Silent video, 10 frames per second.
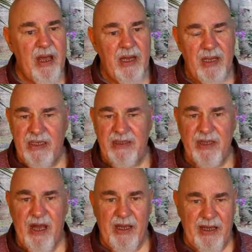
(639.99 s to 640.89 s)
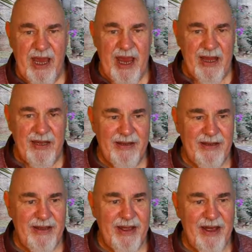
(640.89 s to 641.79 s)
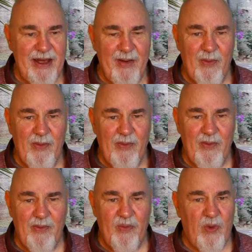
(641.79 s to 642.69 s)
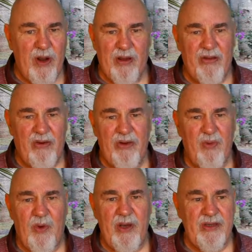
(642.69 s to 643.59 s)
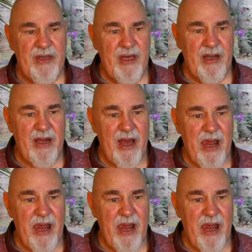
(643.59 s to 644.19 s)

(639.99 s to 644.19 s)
And then it's again at 1 o'clock or 1:30.